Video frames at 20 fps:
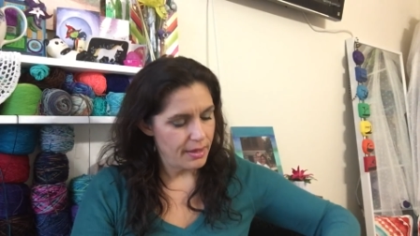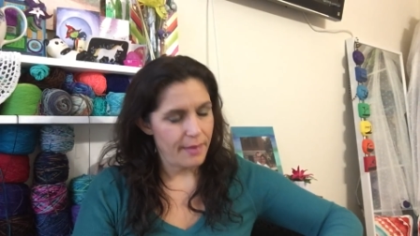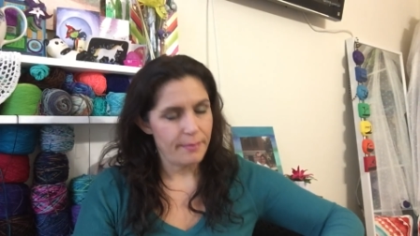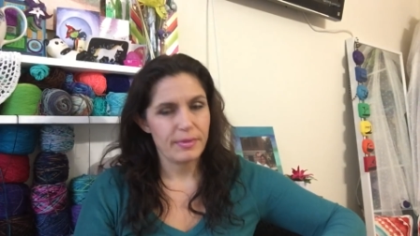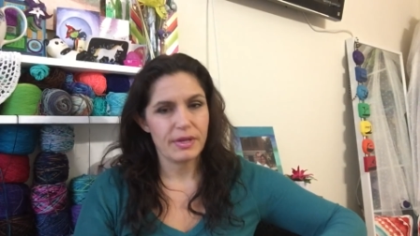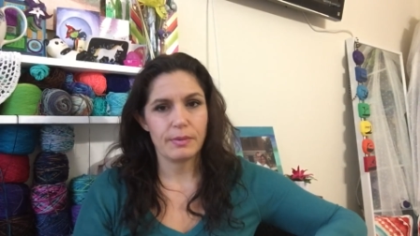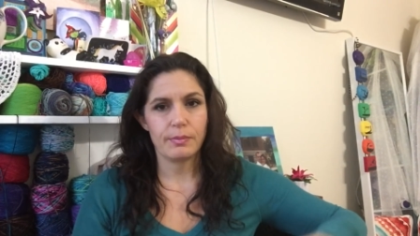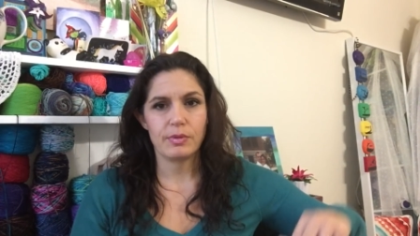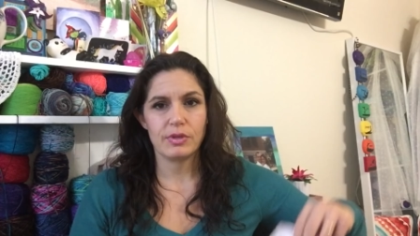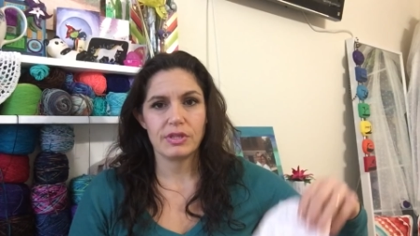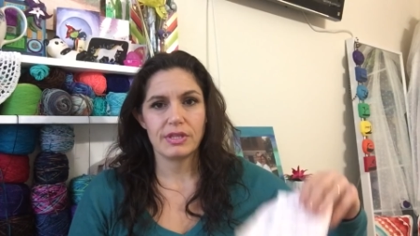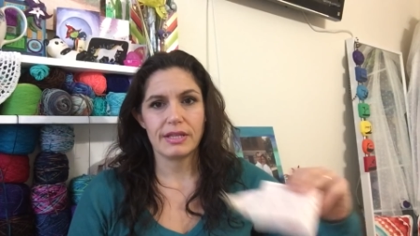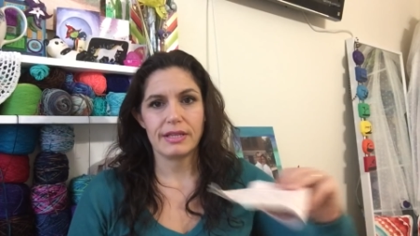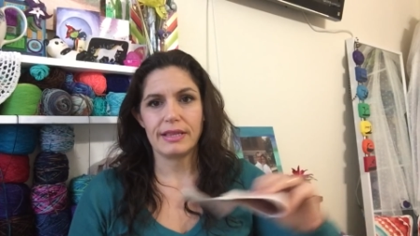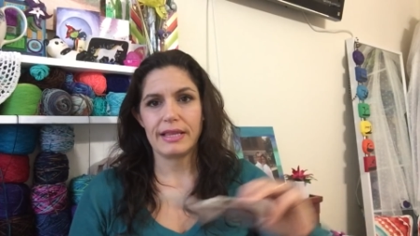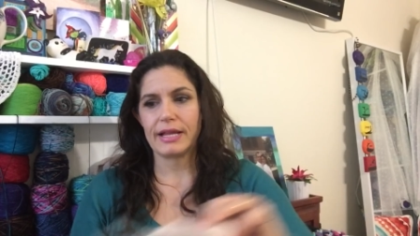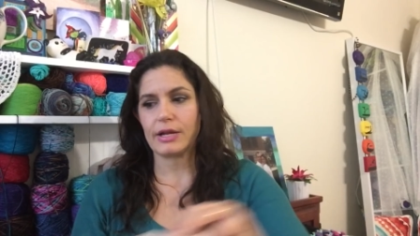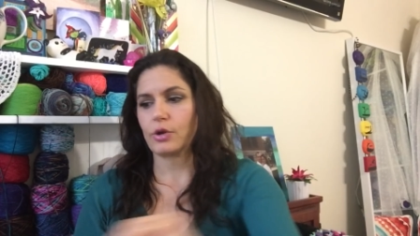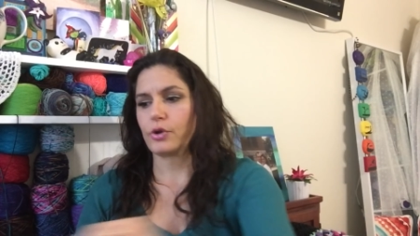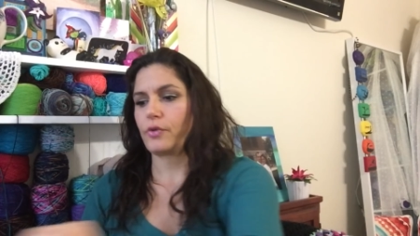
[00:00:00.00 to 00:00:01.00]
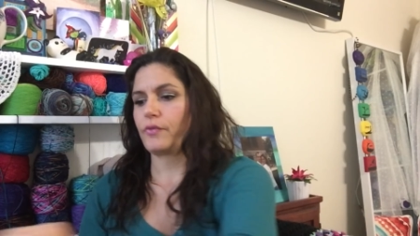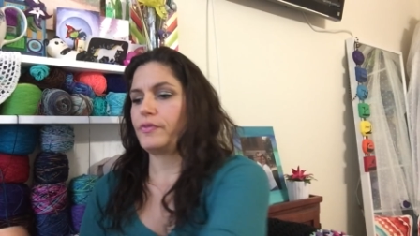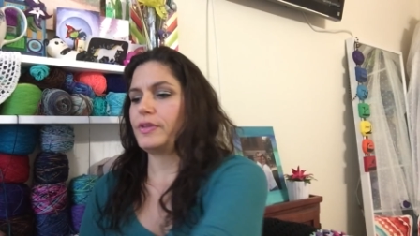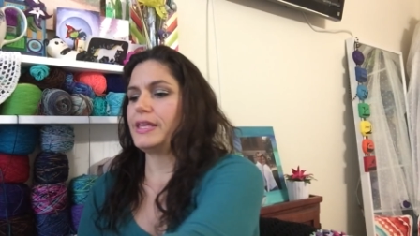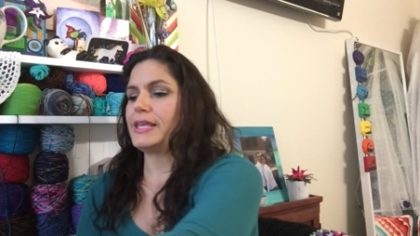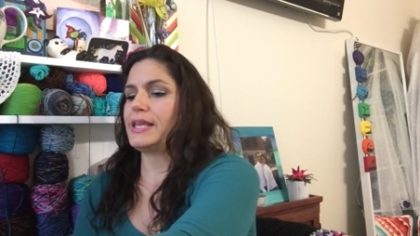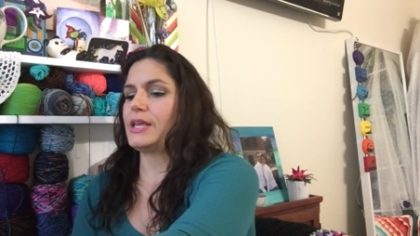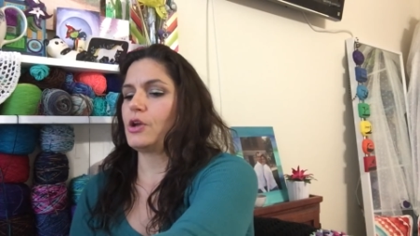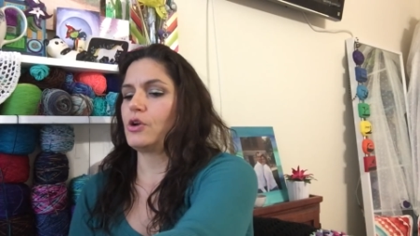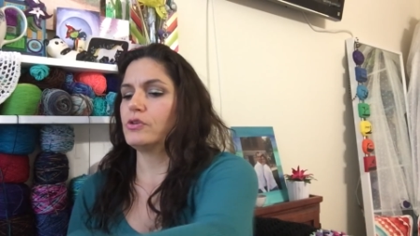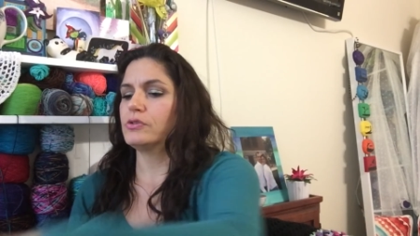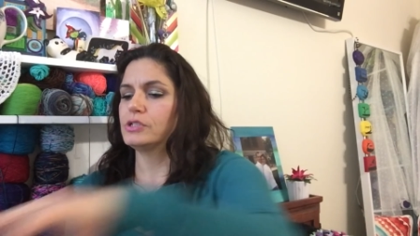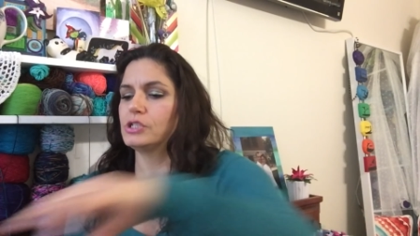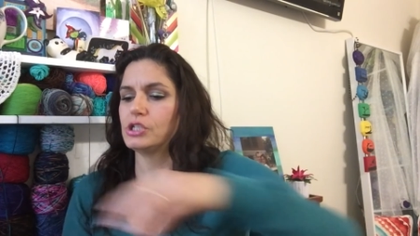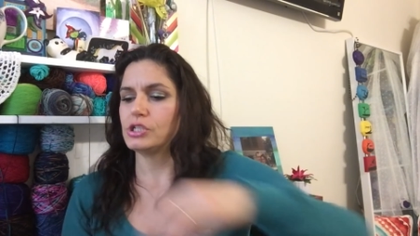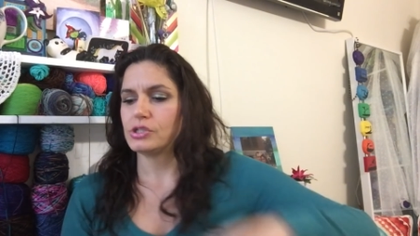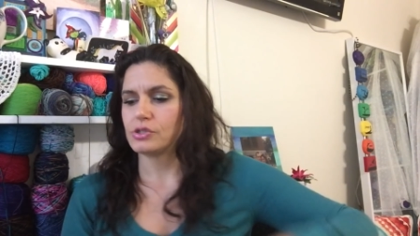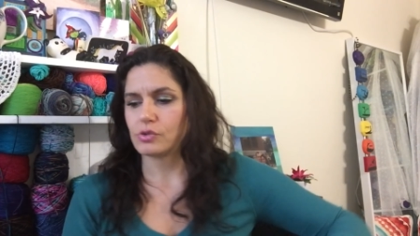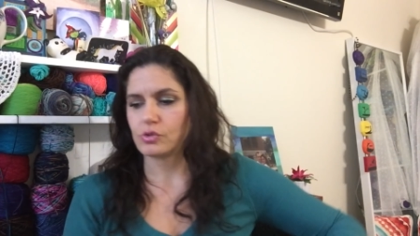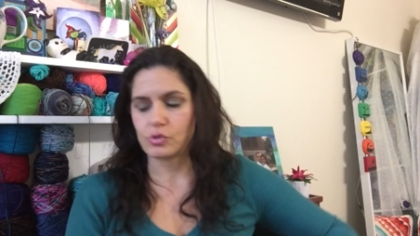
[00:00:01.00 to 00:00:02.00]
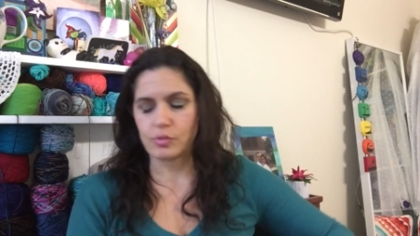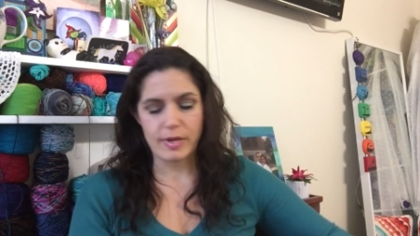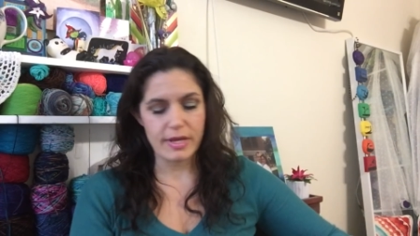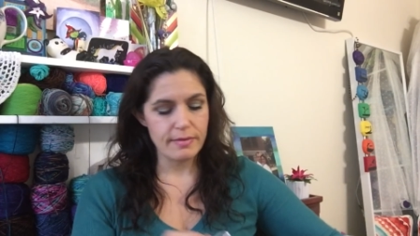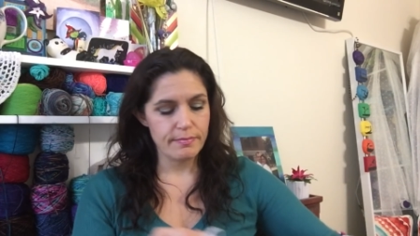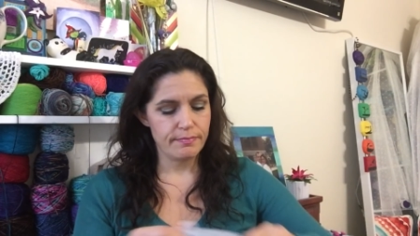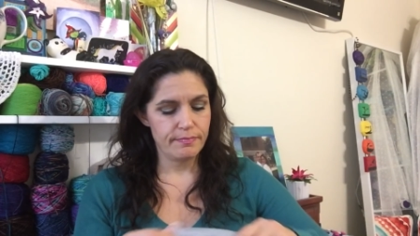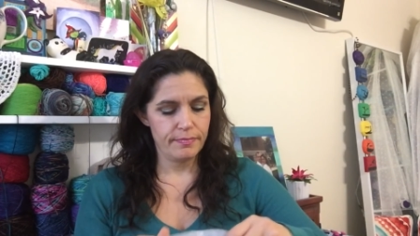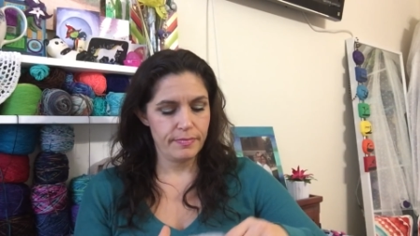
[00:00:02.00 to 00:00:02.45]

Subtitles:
I'm going to put the letter over here. She's so sweet.